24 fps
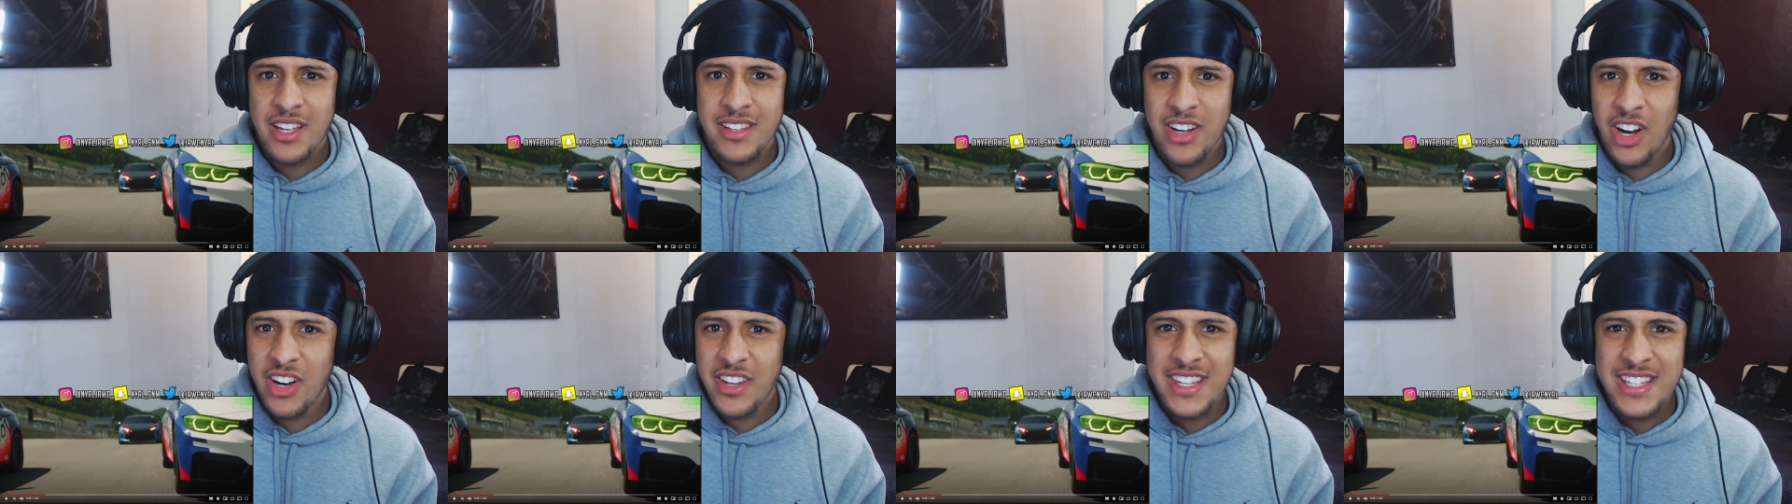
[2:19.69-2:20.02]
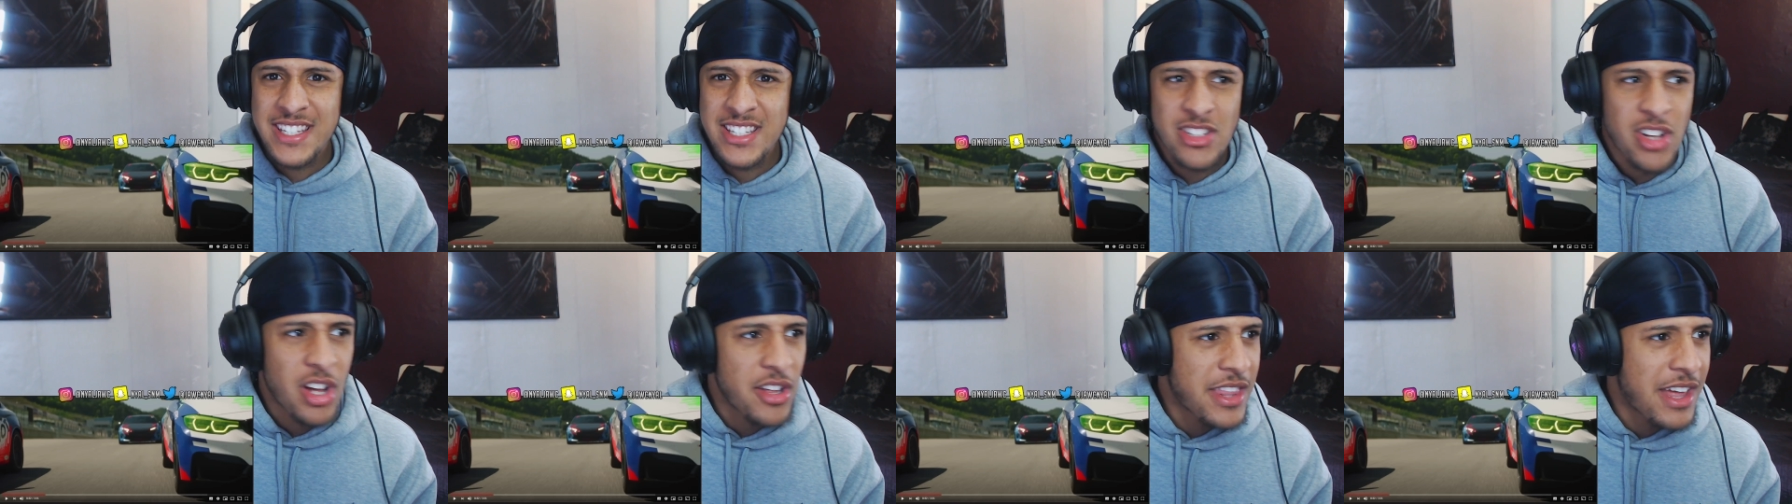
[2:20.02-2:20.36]
like this
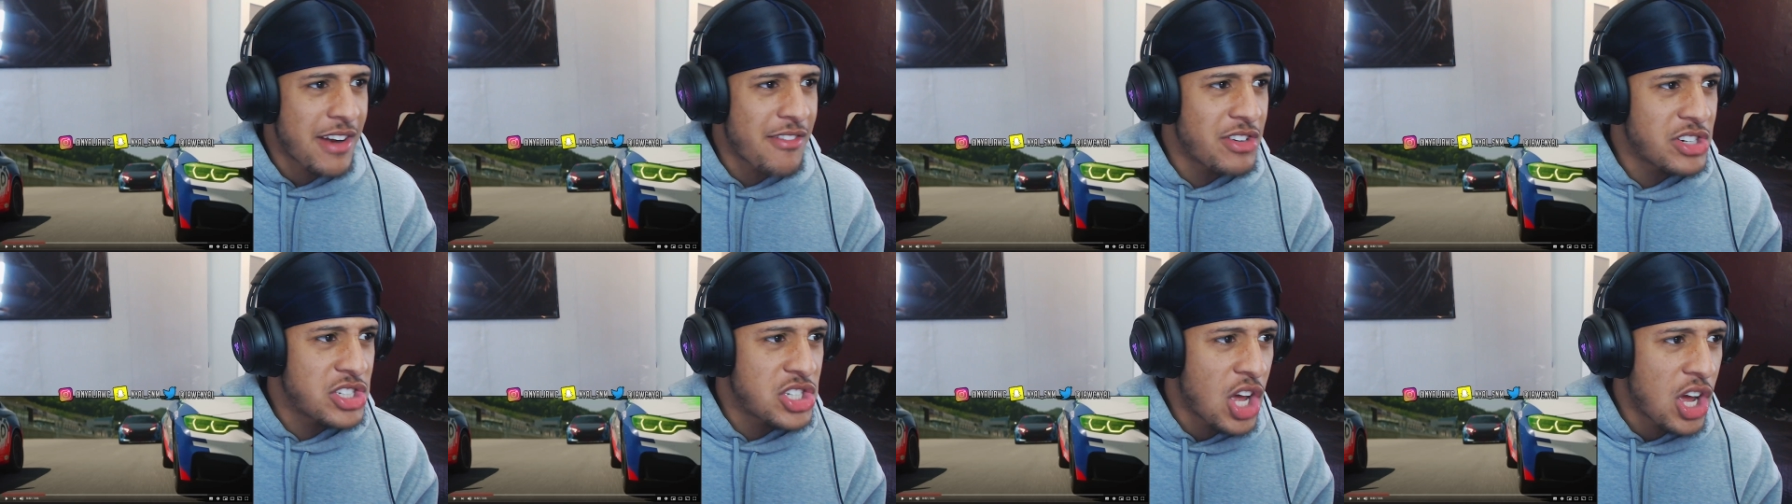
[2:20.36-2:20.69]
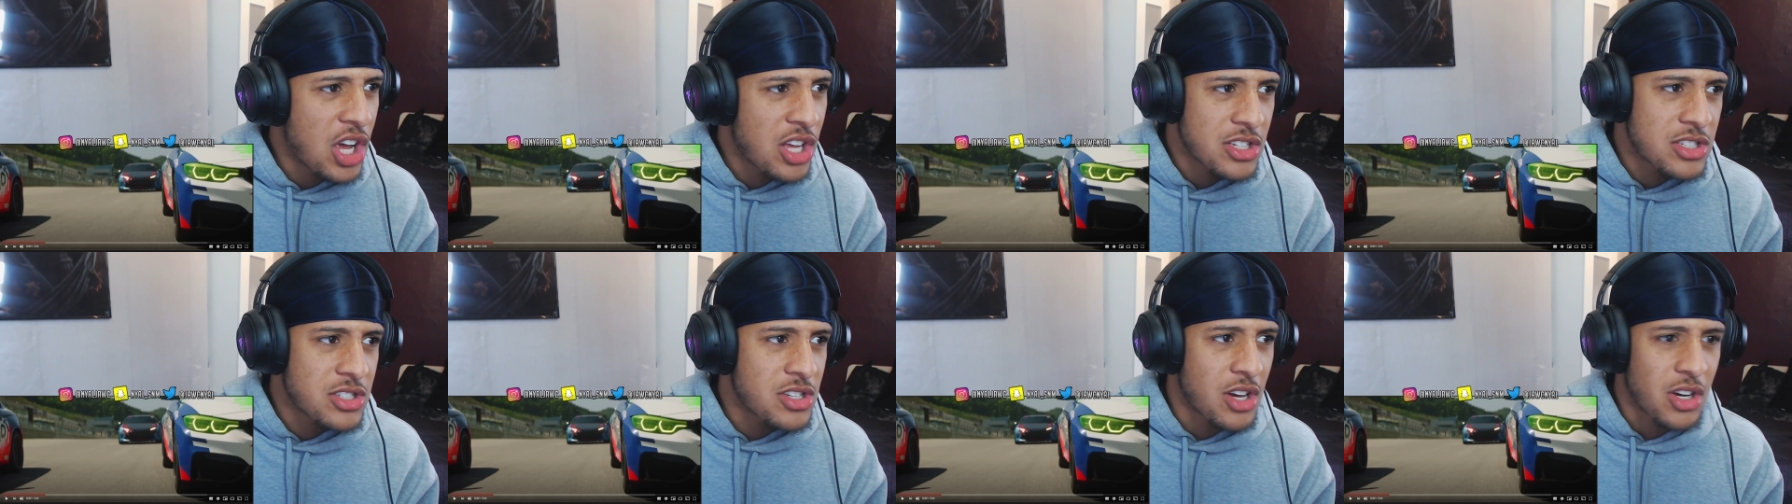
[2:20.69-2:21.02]
is like their
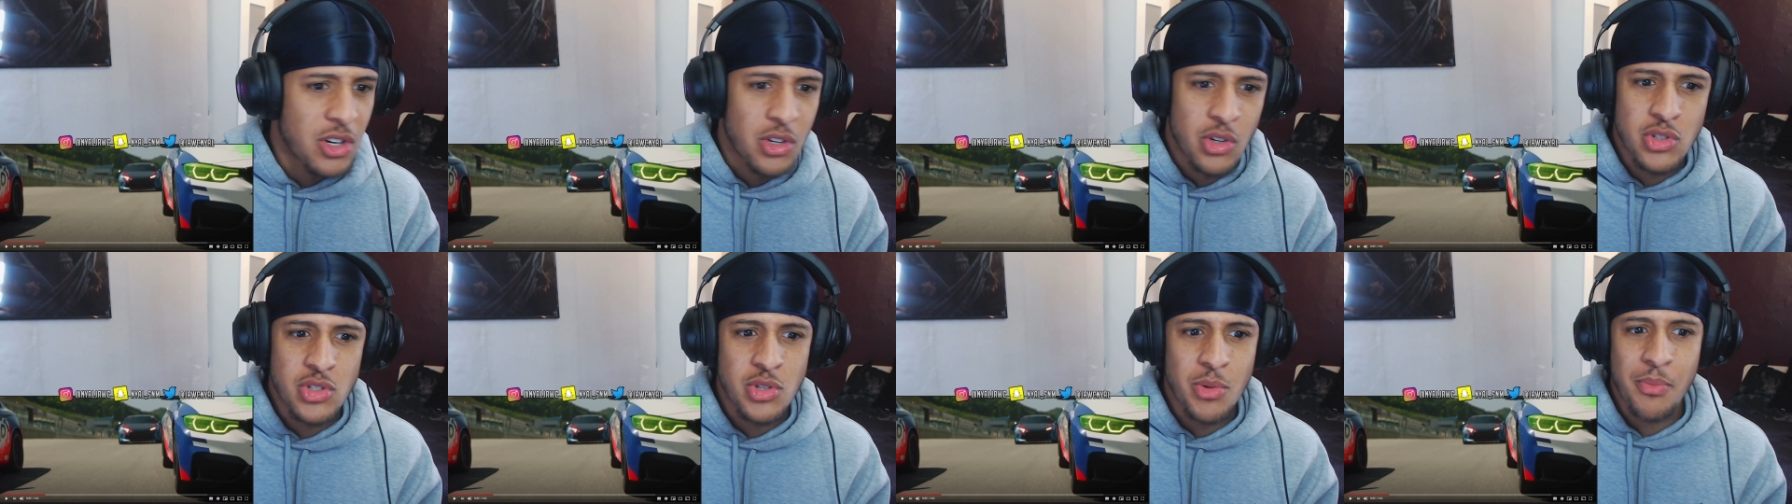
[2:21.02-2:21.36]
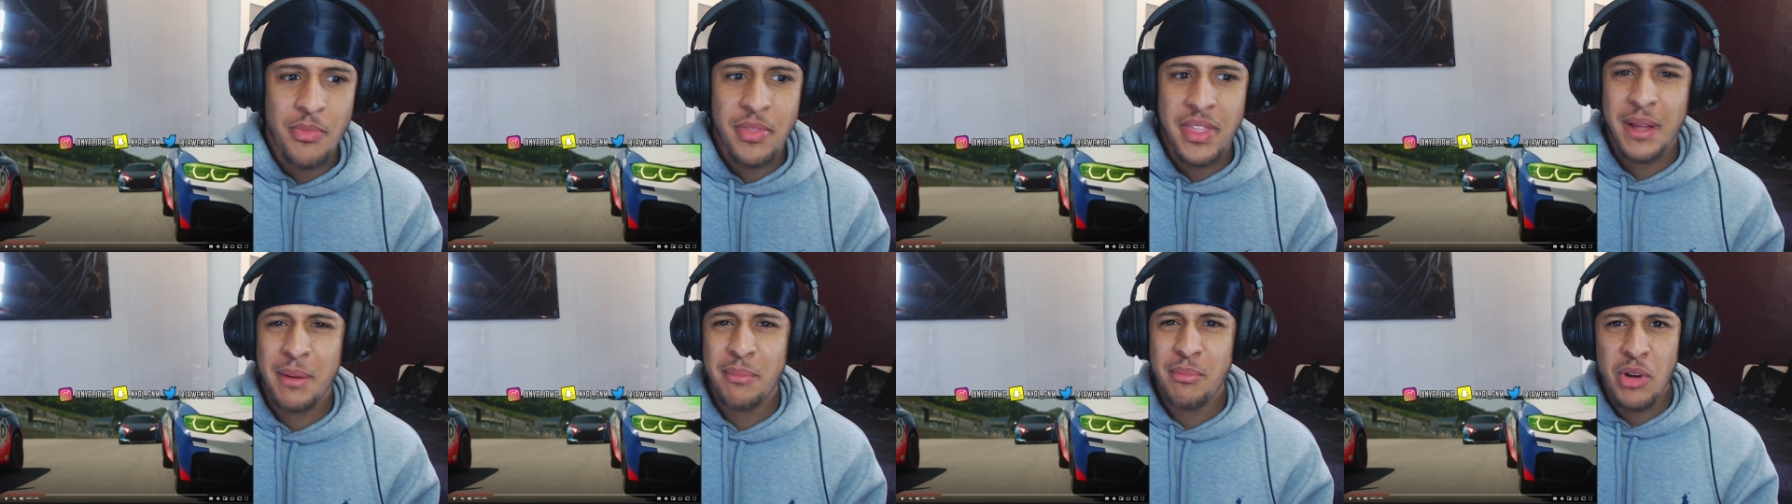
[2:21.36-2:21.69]
return song or
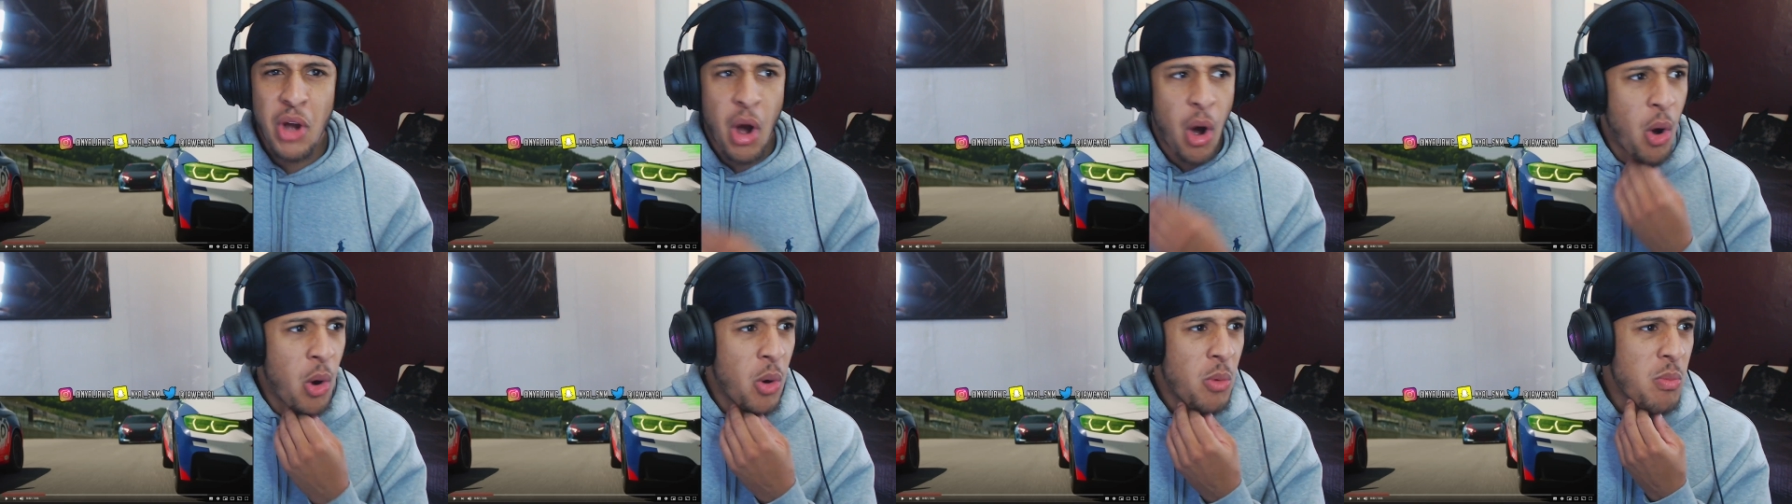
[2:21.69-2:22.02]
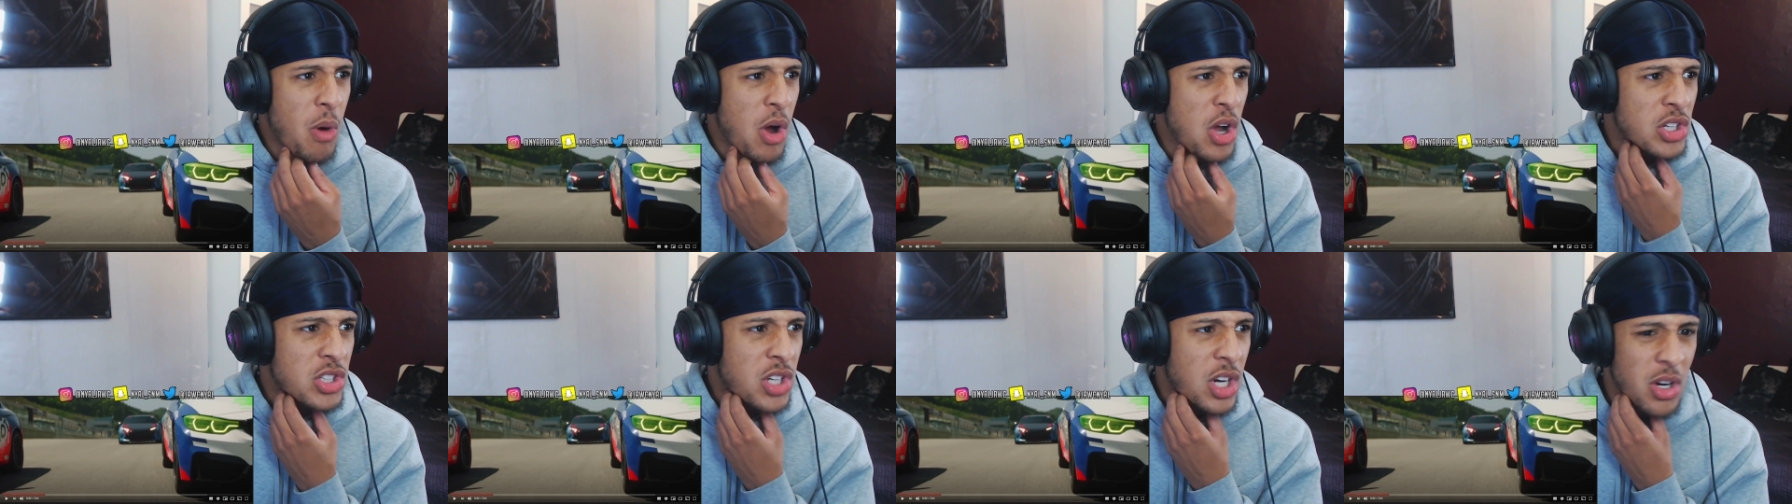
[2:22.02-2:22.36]
something. Oh
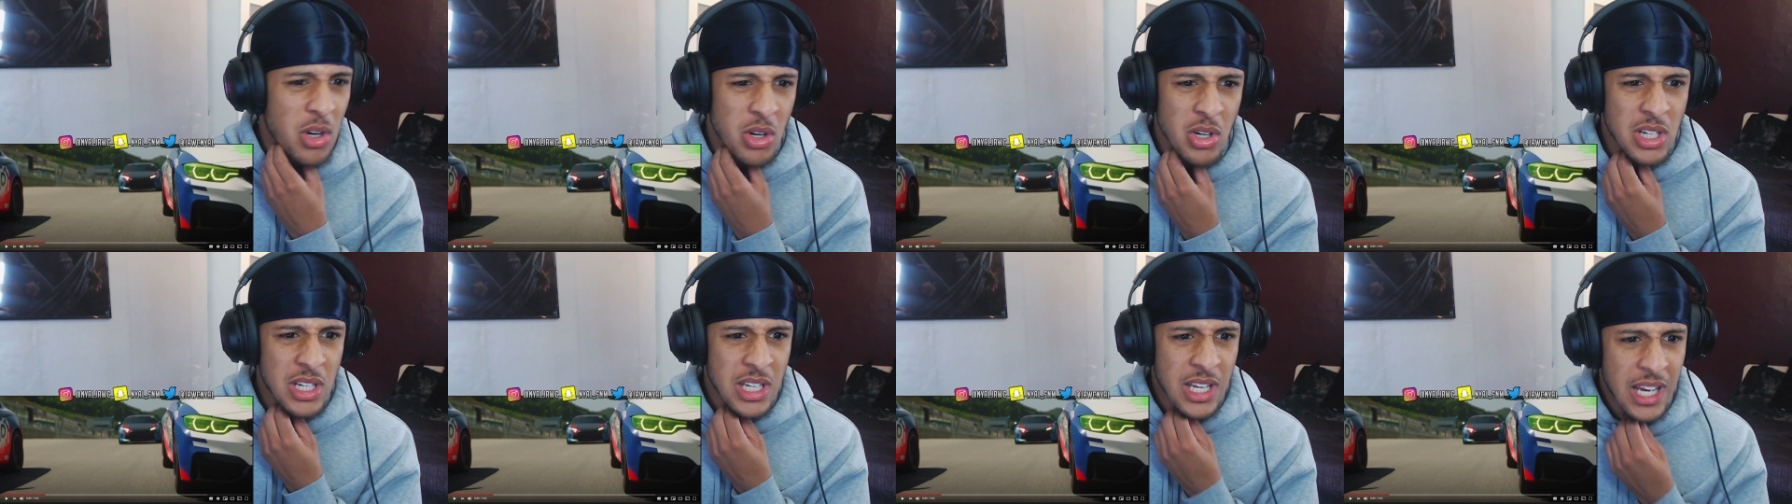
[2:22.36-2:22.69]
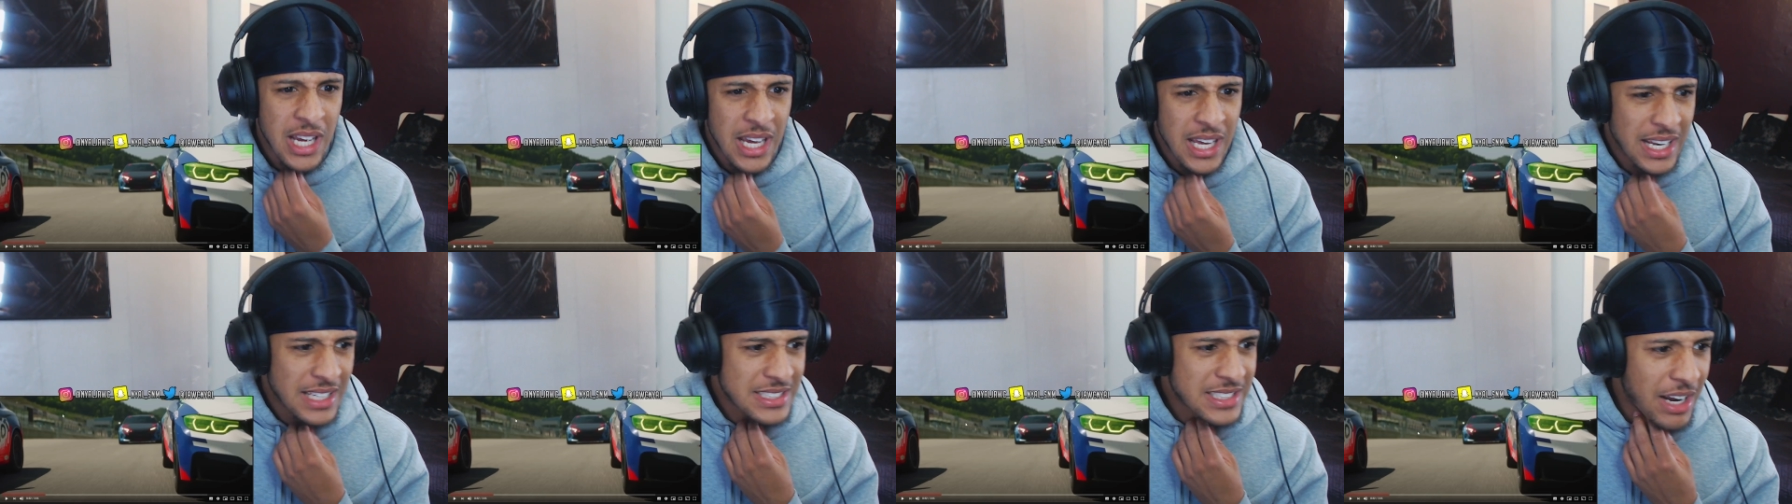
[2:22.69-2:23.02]
my God,
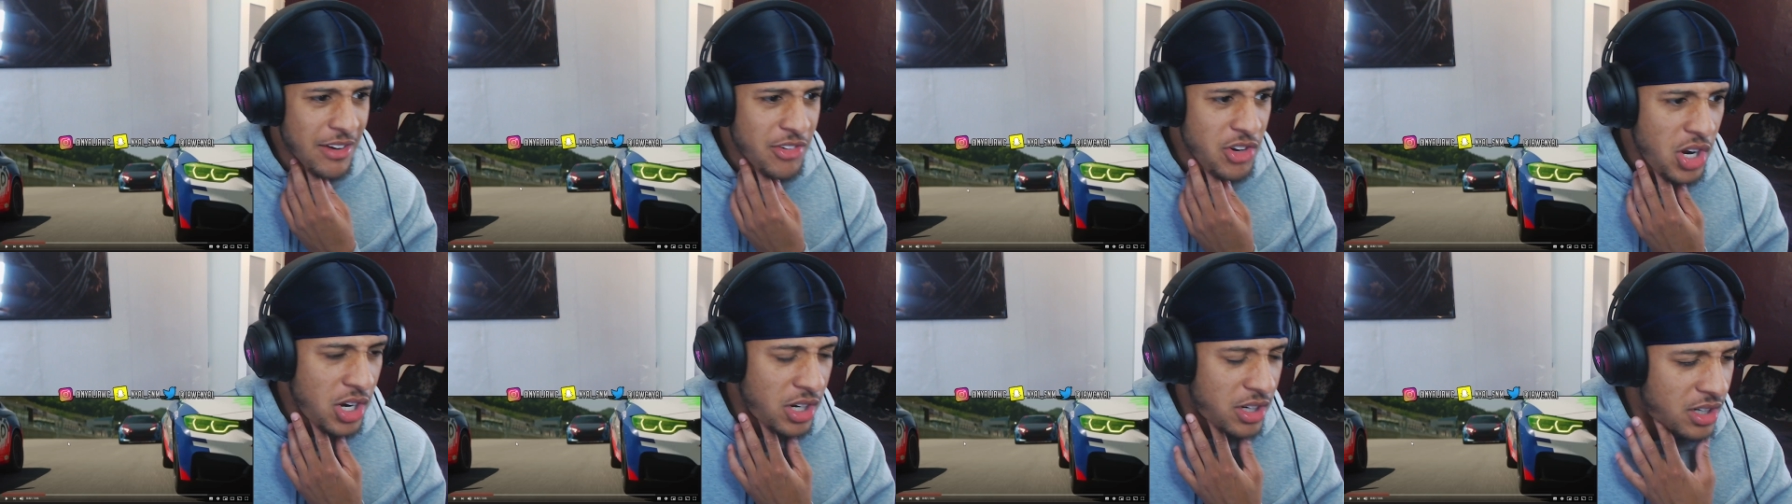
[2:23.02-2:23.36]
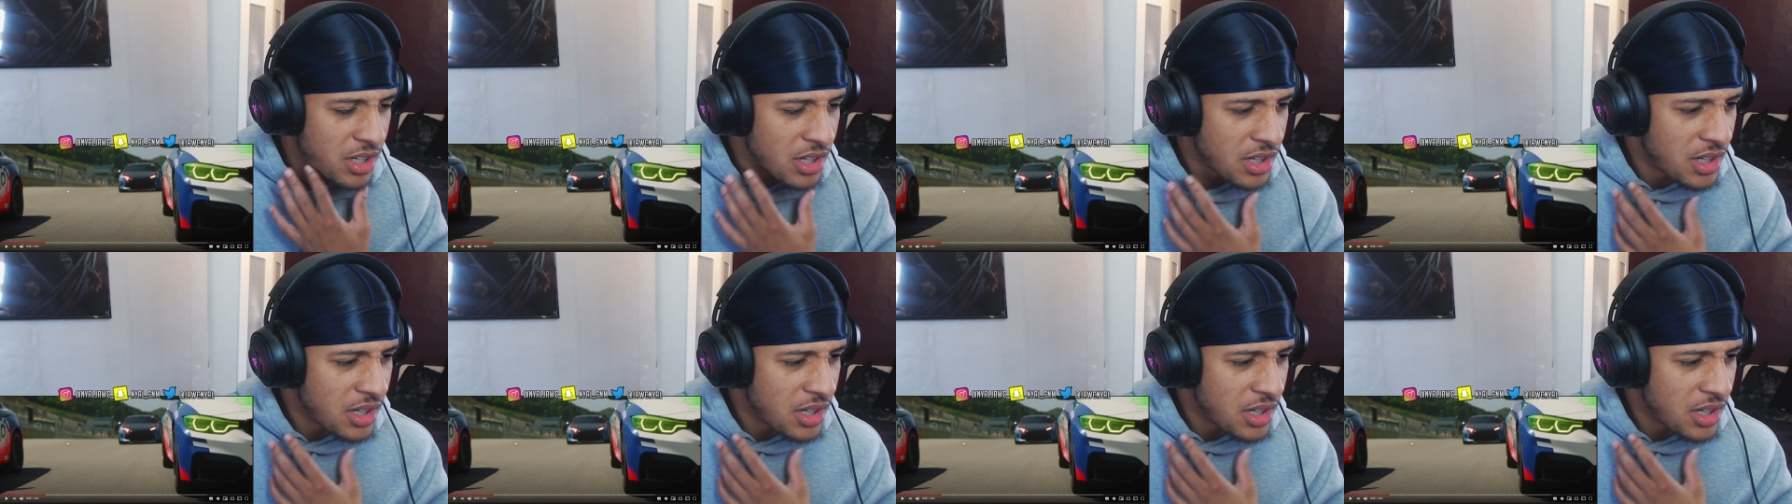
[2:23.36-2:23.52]
let's carry on.